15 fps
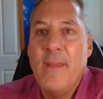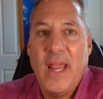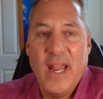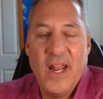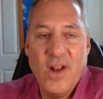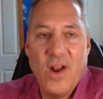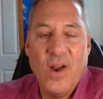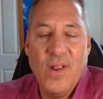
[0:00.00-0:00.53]

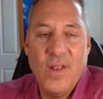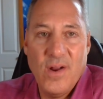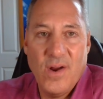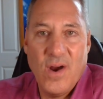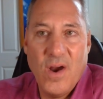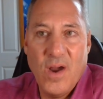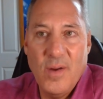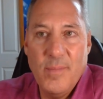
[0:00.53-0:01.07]
And
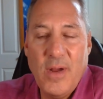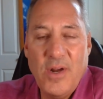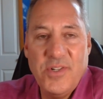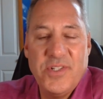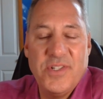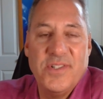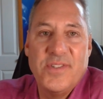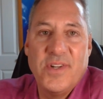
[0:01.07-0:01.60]
our
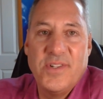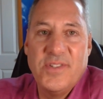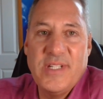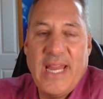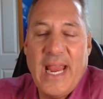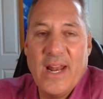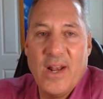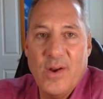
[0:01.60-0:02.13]
emotions are
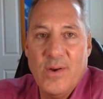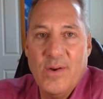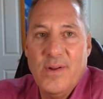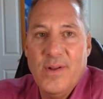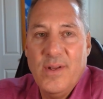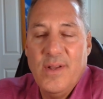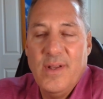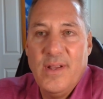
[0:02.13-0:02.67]
scalar
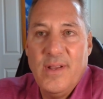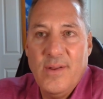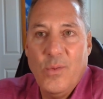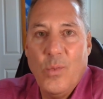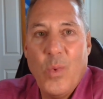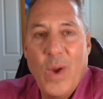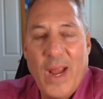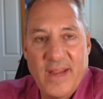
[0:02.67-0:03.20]

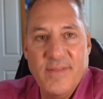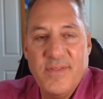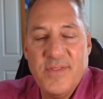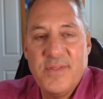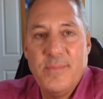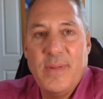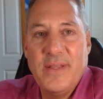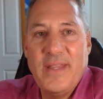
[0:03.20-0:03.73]

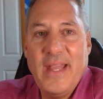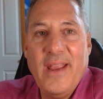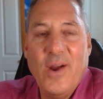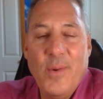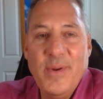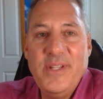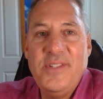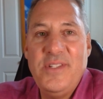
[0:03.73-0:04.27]
waves, but they
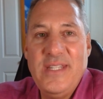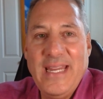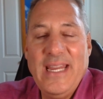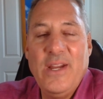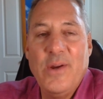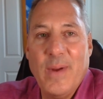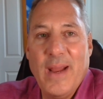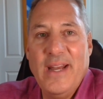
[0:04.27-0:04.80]
always
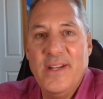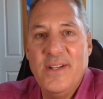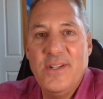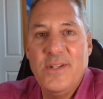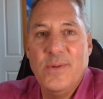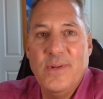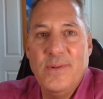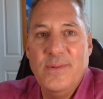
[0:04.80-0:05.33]
degrade
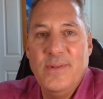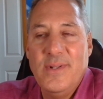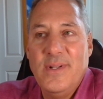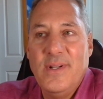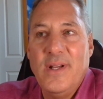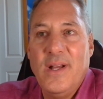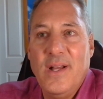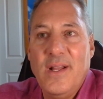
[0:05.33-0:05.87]
into
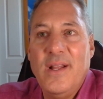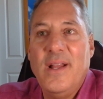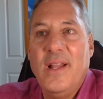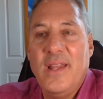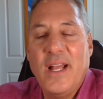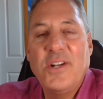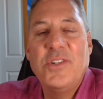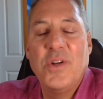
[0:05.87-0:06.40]
an
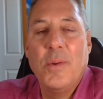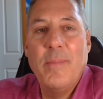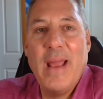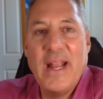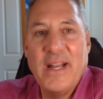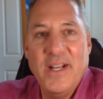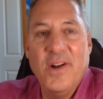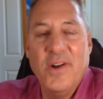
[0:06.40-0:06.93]

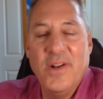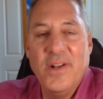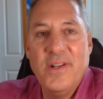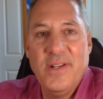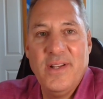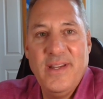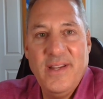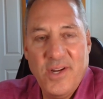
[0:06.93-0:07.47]
electromagnetic
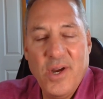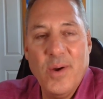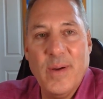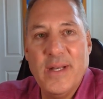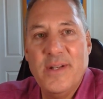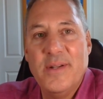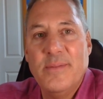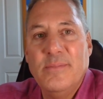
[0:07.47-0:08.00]
current.